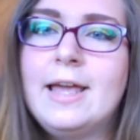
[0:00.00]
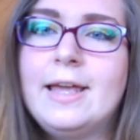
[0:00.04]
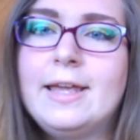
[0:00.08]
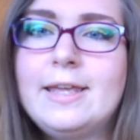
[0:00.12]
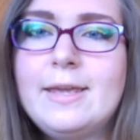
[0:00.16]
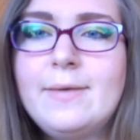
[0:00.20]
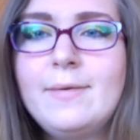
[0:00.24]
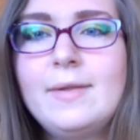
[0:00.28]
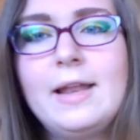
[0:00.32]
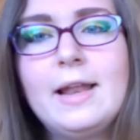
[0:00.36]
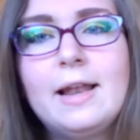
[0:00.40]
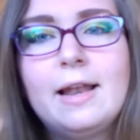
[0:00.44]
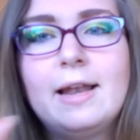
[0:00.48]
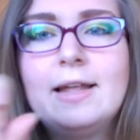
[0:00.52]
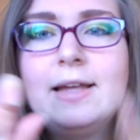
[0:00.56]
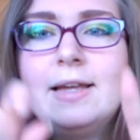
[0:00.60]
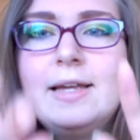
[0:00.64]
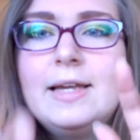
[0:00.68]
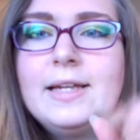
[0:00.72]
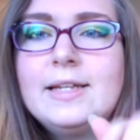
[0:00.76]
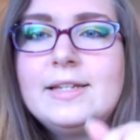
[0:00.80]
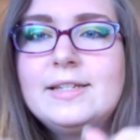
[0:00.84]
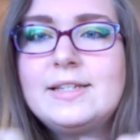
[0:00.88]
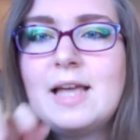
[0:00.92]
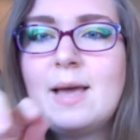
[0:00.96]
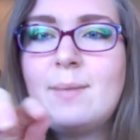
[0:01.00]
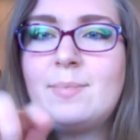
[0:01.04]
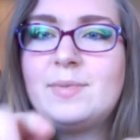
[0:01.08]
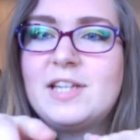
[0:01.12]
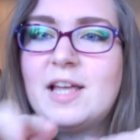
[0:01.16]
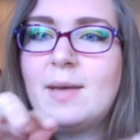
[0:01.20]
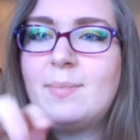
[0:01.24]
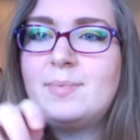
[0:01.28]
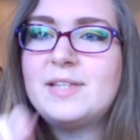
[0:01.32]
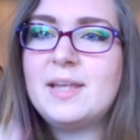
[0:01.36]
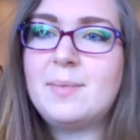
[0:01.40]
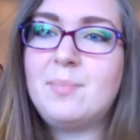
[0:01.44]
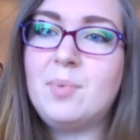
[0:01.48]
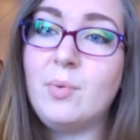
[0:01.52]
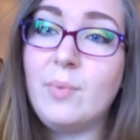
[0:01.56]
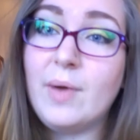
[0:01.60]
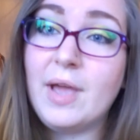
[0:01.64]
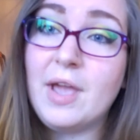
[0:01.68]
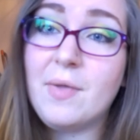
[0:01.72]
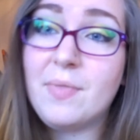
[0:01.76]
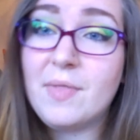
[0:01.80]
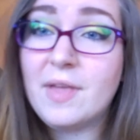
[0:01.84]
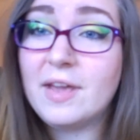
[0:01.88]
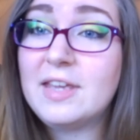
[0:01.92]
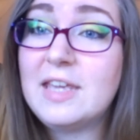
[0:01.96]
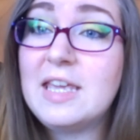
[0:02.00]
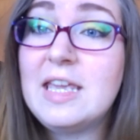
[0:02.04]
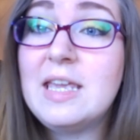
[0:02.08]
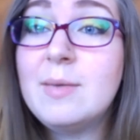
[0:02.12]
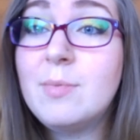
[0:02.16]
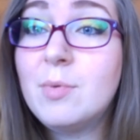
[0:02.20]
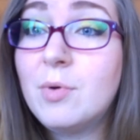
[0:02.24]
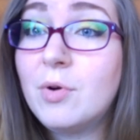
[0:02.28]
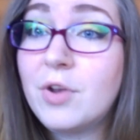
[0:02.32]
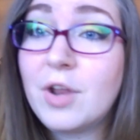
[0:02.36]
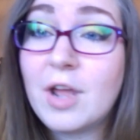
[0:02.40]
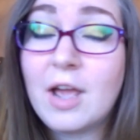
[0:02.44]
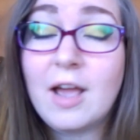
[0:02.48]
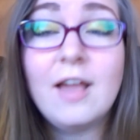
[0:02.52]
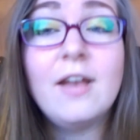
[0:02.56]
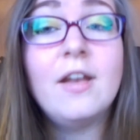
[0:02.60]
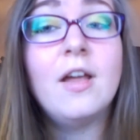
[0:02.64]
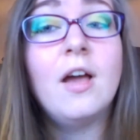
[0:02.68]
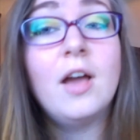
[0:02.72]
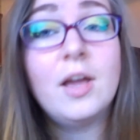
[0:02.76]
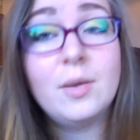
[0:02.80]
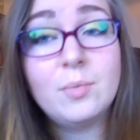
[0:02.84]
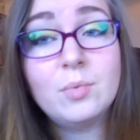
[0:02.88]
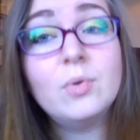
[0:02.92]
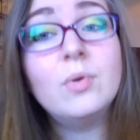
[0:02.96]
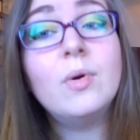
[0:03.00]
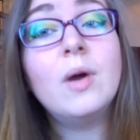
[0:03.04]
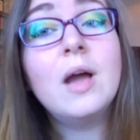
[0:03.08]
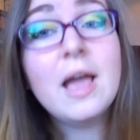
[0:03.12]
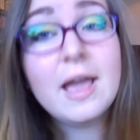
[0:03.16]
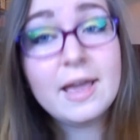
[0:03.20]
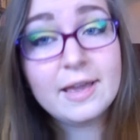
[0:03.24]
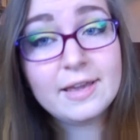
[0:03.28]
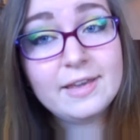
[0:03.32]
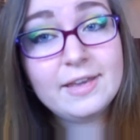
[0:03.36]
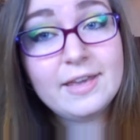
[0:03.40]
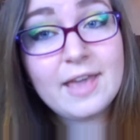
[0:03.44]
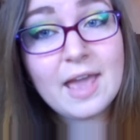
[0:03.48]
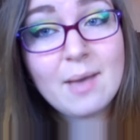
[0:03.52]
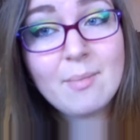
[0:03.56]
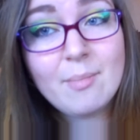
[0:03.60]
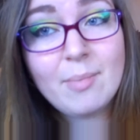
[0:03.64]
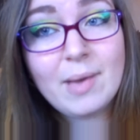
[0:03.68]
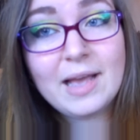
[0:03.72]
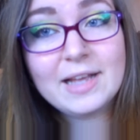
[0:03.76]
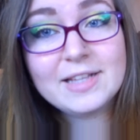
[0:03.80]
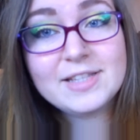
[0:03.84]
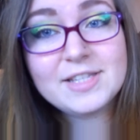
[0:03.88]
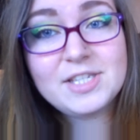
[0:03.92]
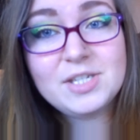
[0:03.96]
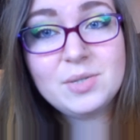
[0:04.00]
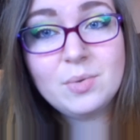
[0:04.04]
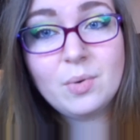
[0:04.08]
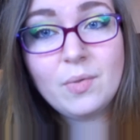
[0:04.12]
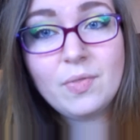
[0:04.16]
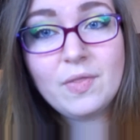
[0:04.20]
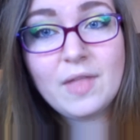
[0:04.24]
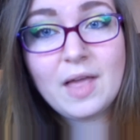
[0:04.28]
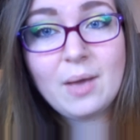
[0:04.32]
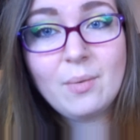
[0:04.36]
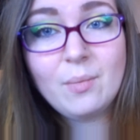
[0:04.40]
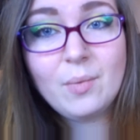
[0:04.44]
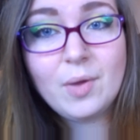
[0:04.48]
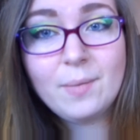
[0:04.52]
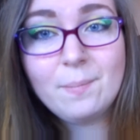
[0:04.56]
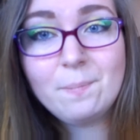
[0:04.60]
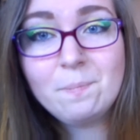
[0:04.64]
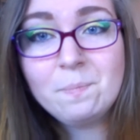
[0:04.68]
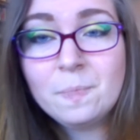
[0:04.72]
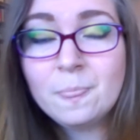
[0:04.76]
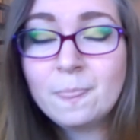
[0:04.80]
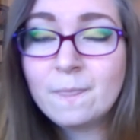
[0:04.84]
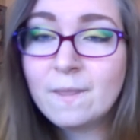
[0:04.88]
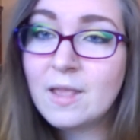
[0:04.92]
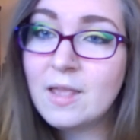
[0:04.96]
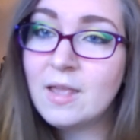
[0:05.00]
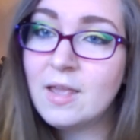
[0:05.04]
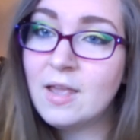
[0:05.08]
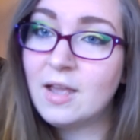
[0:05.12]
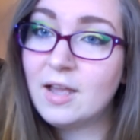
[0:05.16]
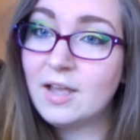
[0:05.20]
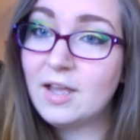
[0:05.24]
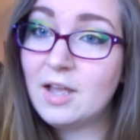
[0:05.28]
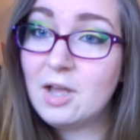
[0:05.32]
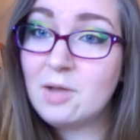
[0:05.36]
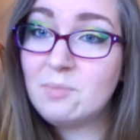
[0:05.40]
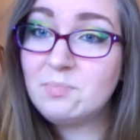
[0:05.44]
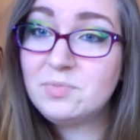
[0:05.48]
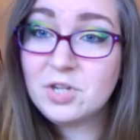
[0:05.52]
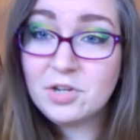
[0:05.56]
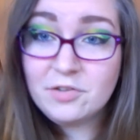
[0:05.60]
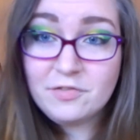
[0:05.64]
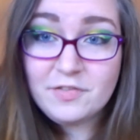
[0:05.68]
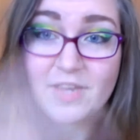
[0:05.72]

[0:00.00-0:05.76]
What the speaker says: give it a little tap away on that keyboard and I will get back to you on that one. Don't